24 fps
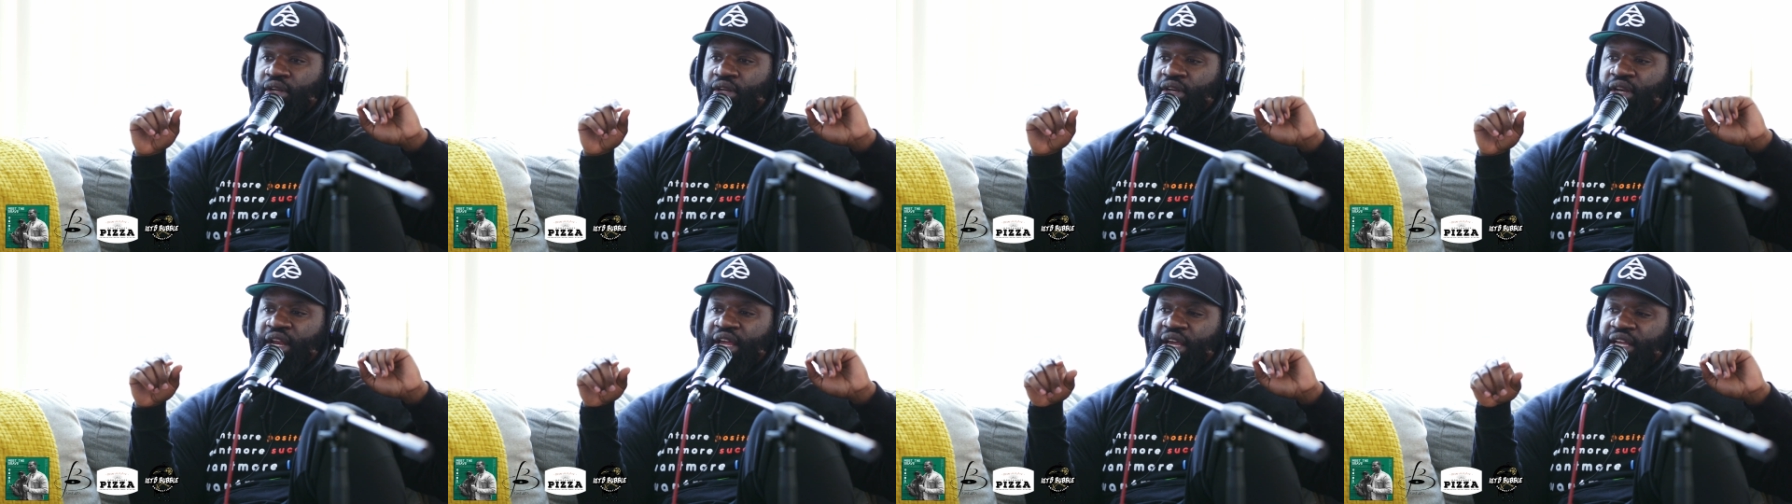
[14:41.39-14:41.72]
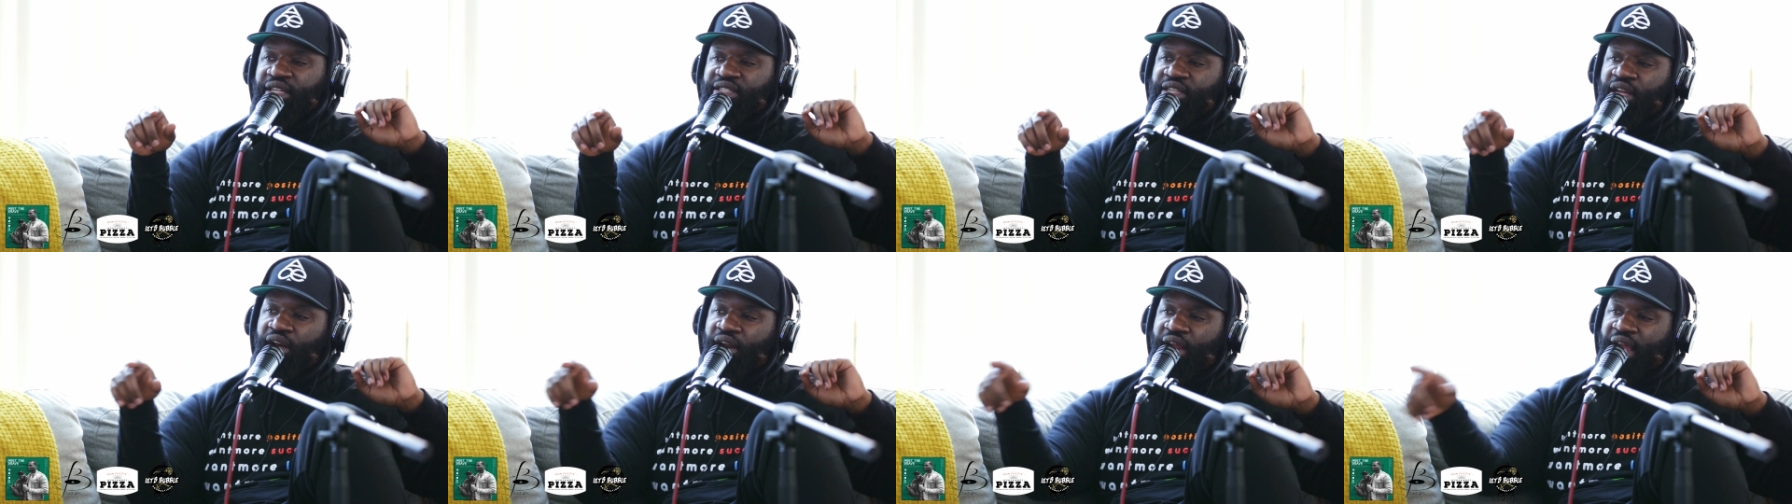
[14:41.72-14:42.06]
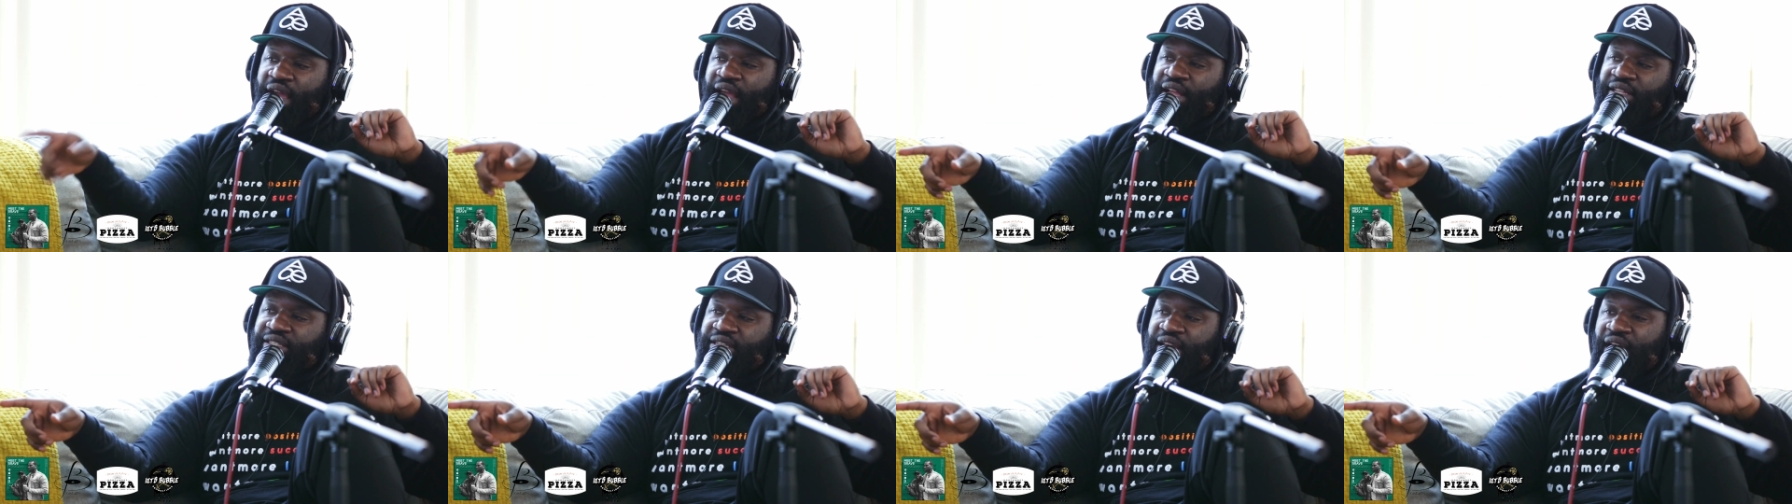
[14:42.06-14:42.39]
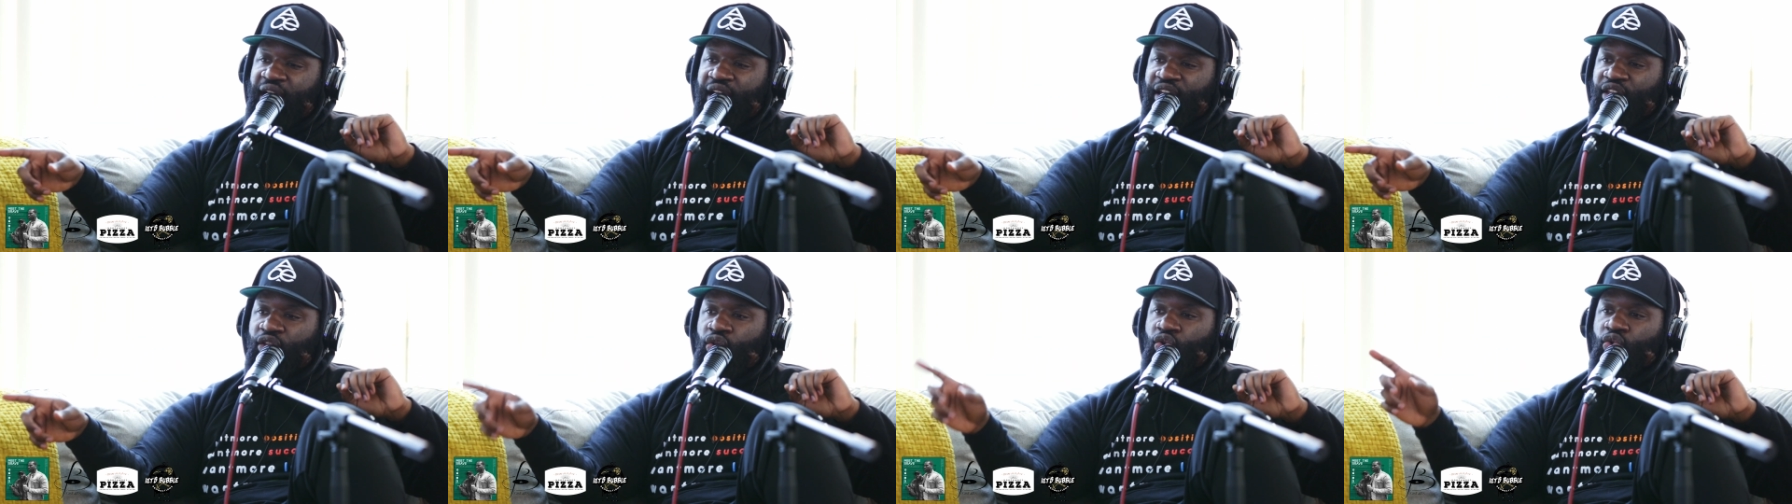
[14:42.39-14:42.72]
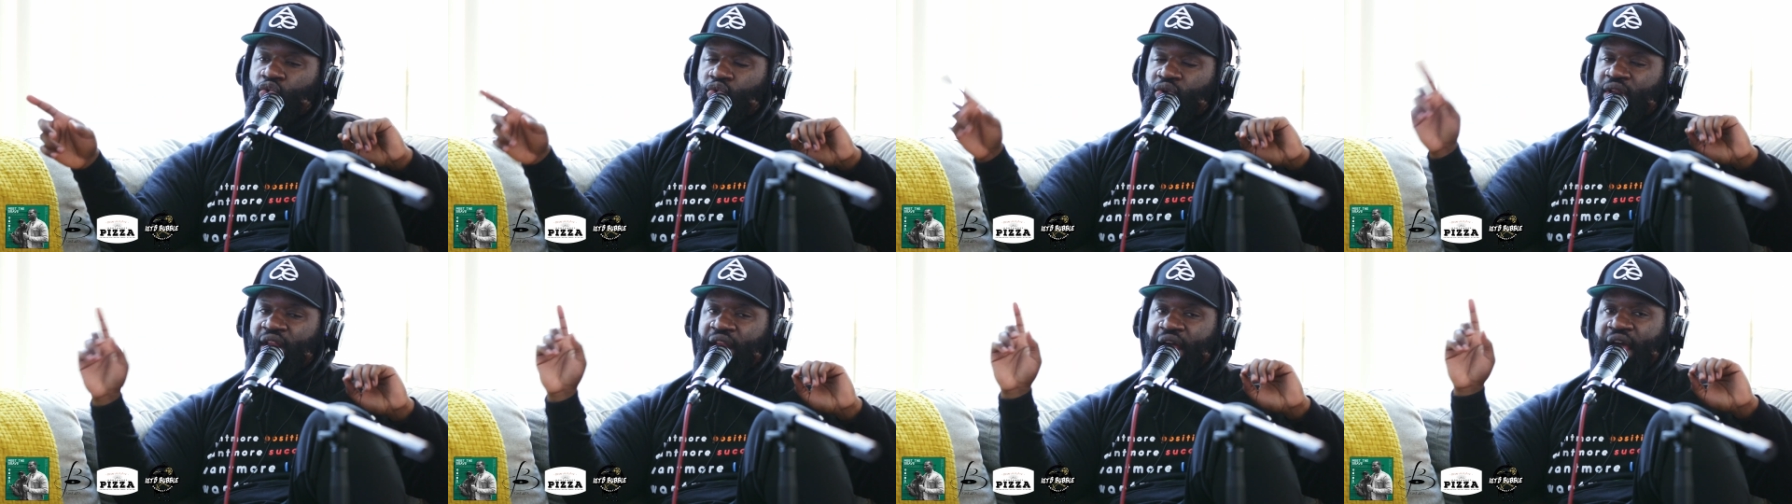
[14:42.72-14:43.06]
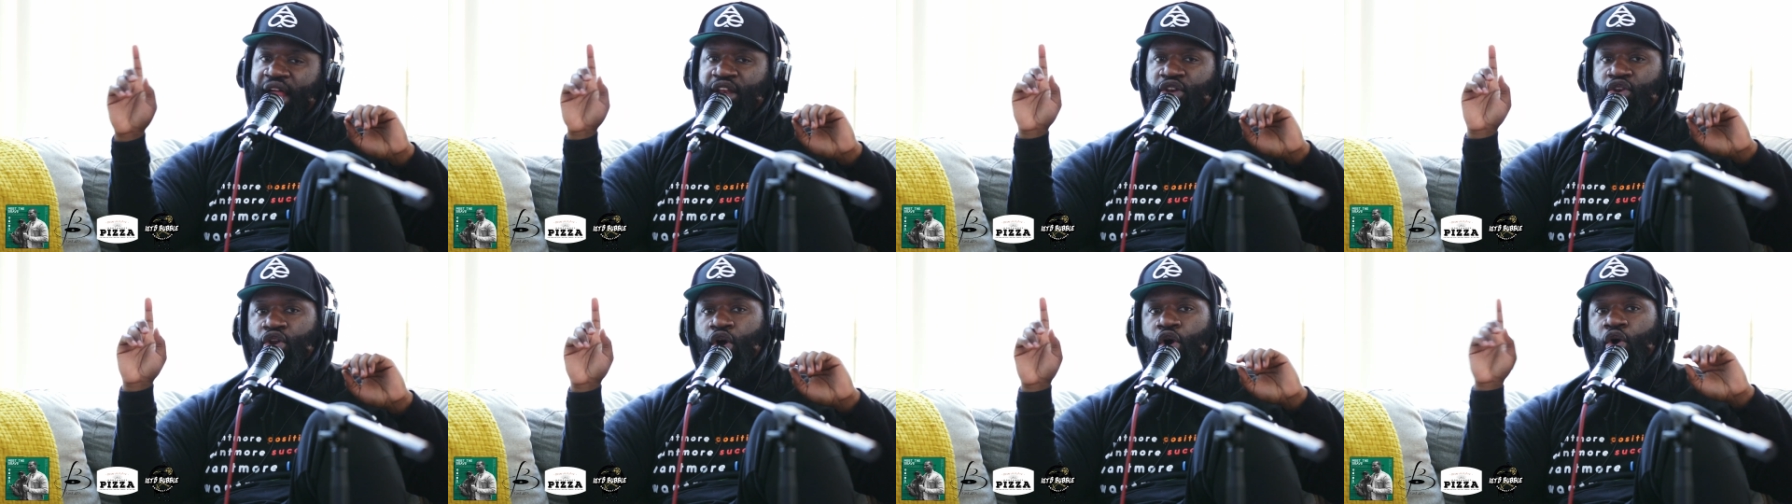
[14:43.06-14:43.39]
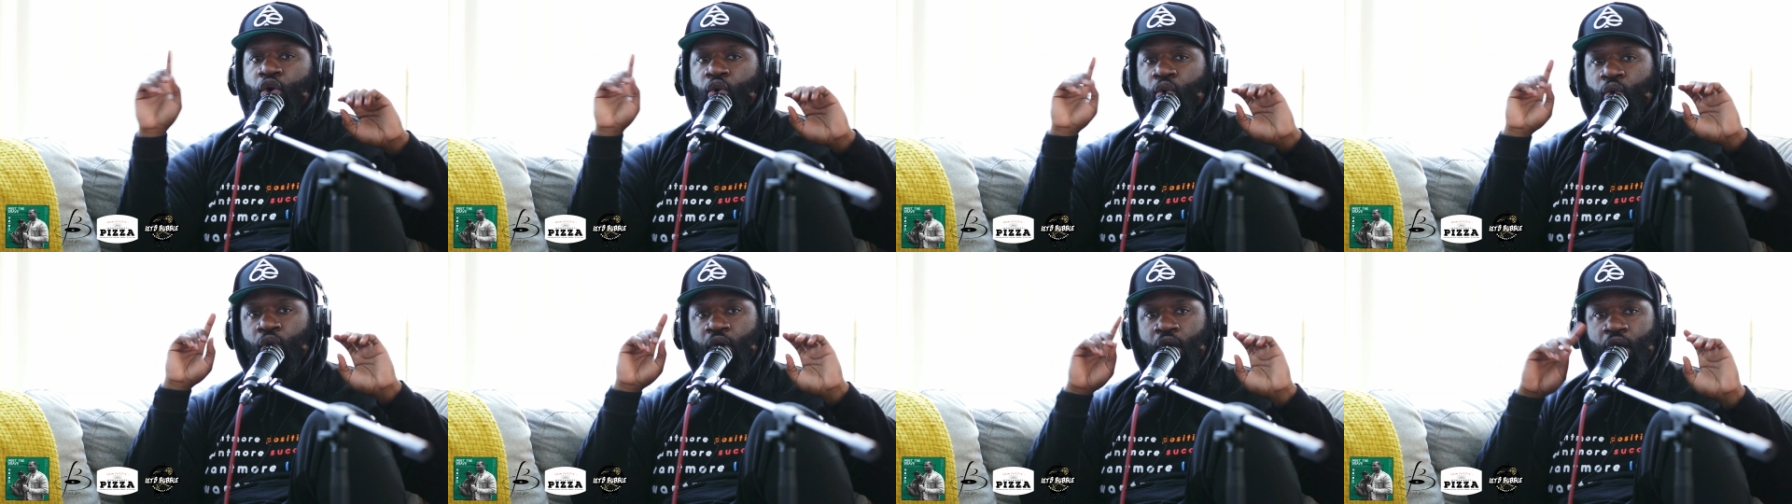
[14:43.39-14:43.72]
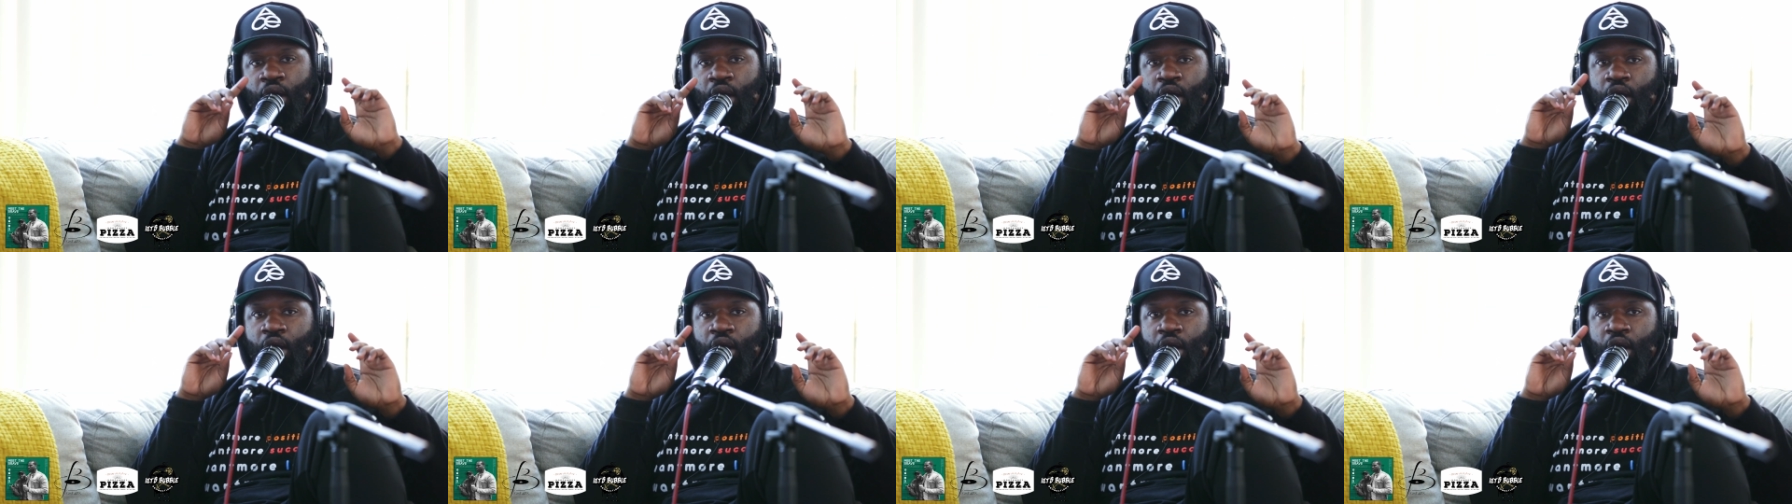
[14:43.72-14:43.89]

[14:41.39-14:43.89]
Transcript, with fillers: niggas that are anti you that I know